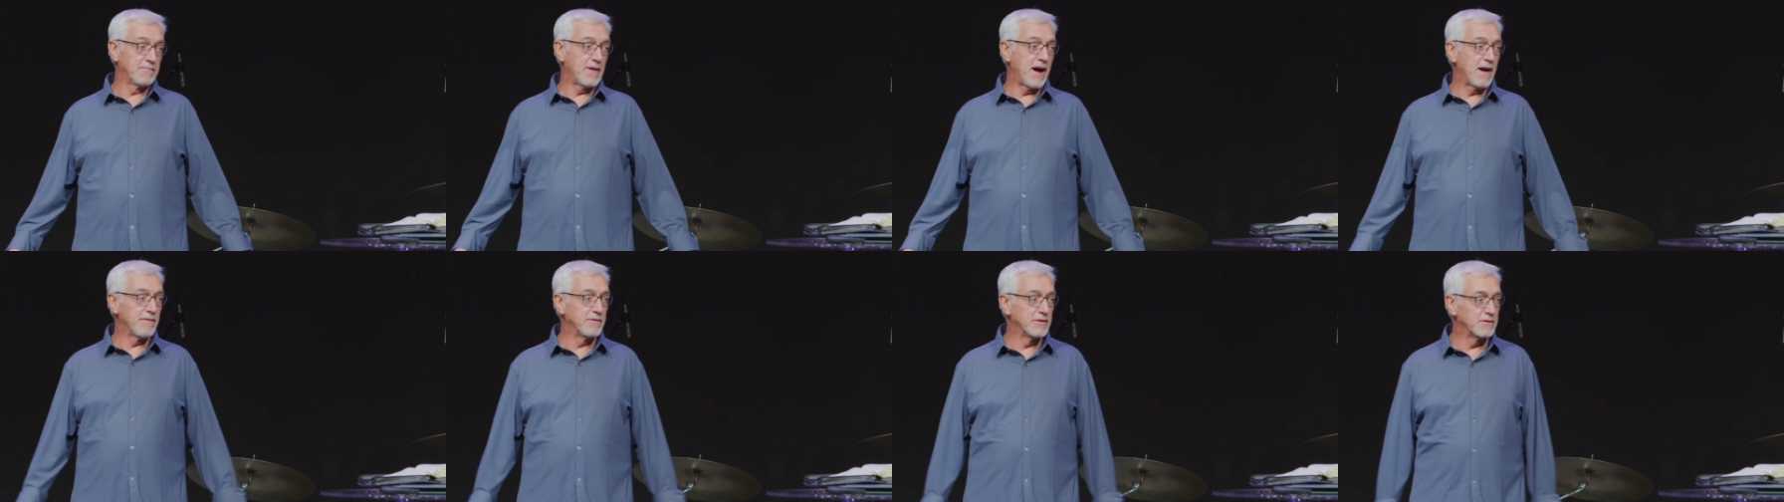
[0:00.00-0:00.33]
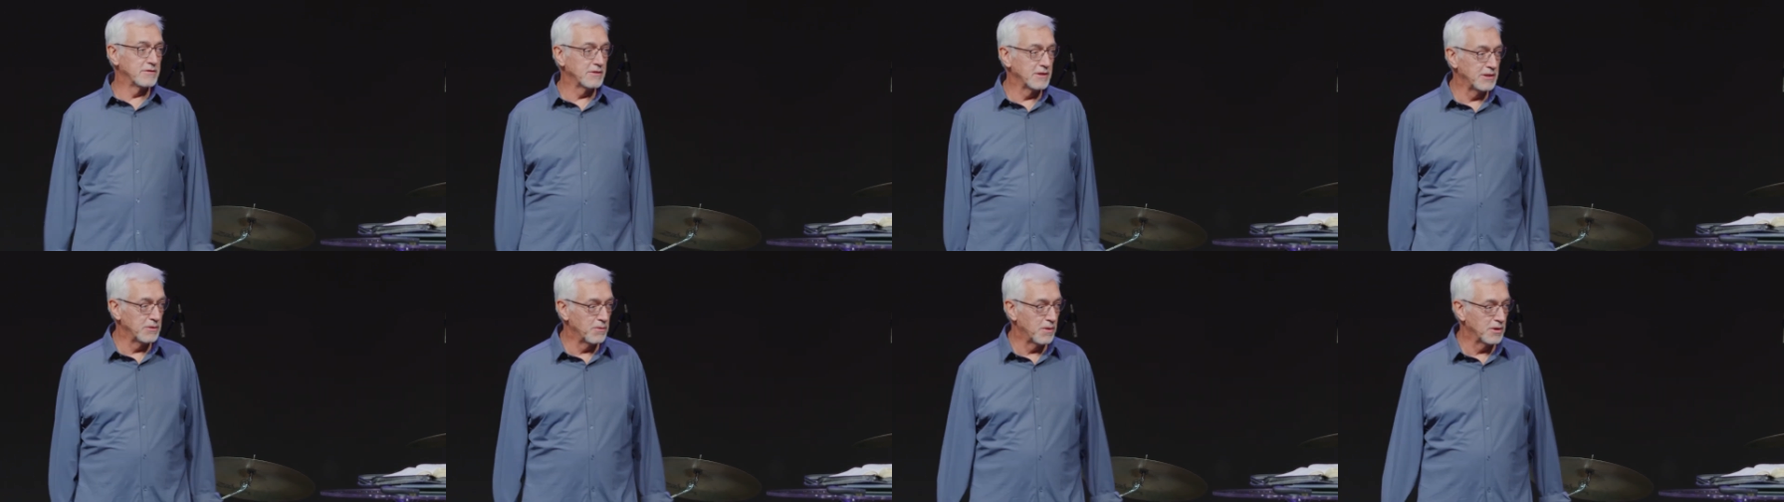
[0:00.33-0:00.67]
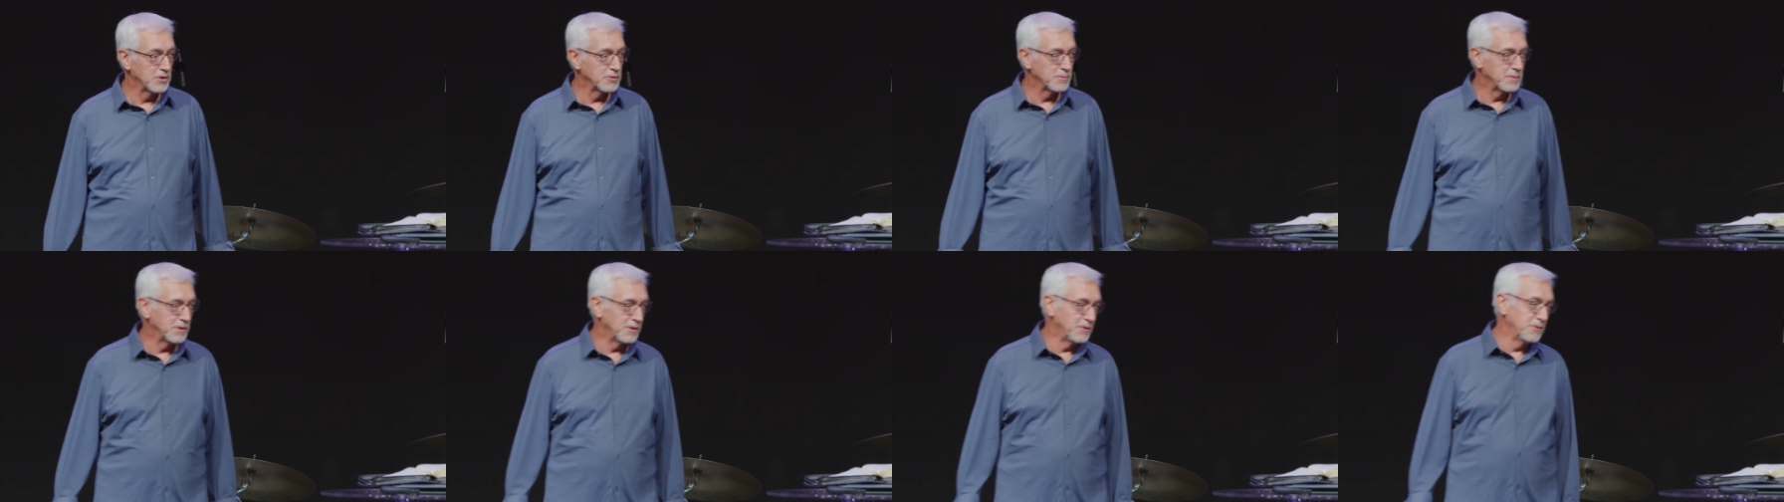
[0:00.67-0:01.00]
obviously he
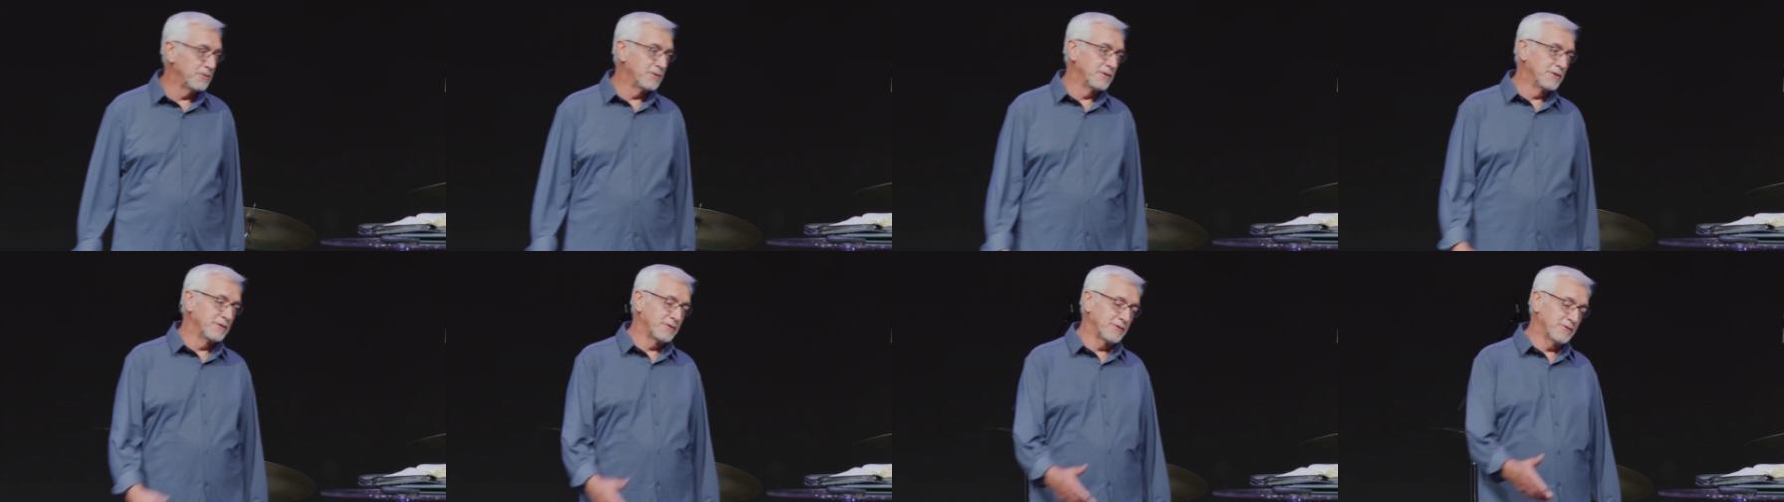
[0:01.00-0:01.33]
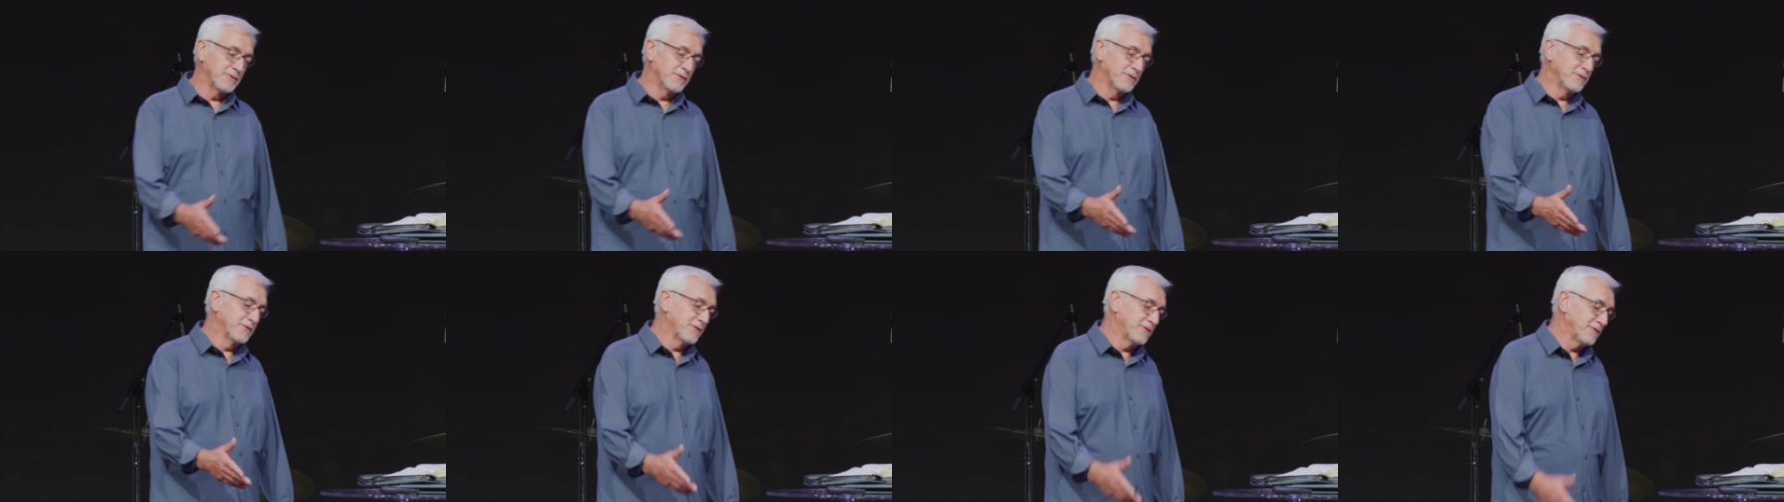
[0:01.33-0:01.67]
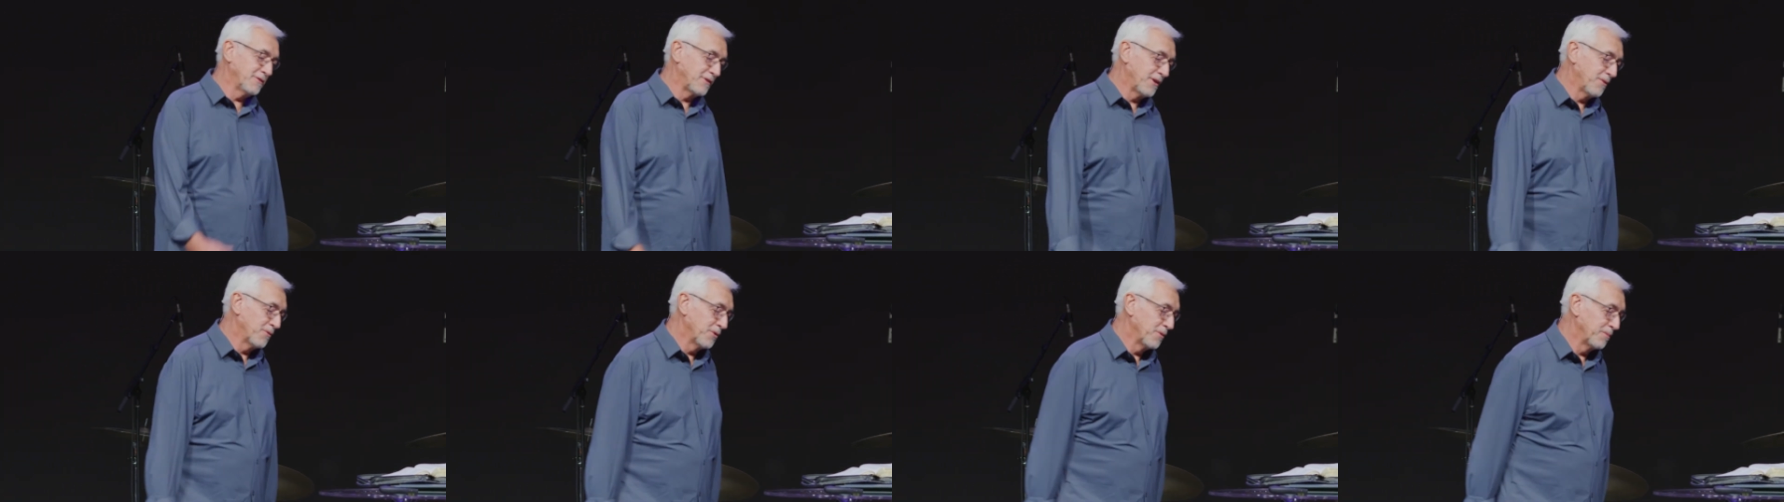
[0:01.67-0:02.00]
wants me to do this, or
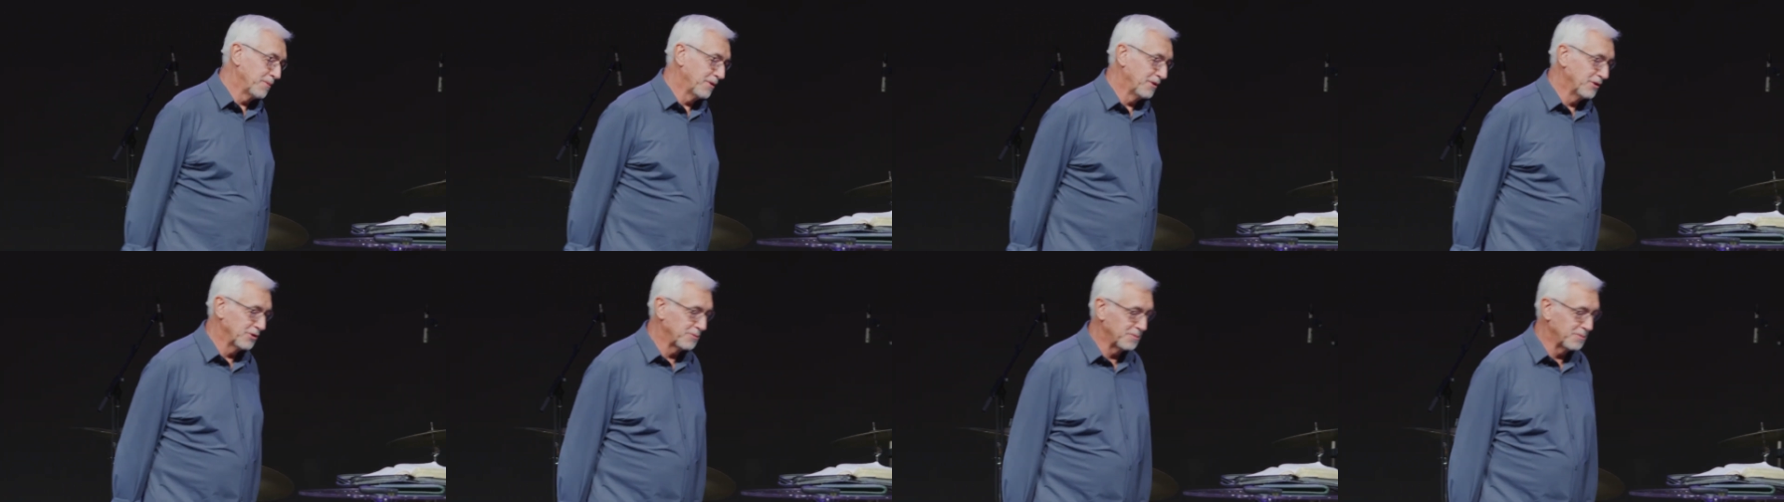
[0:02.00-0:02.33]
else I wouldn't be in this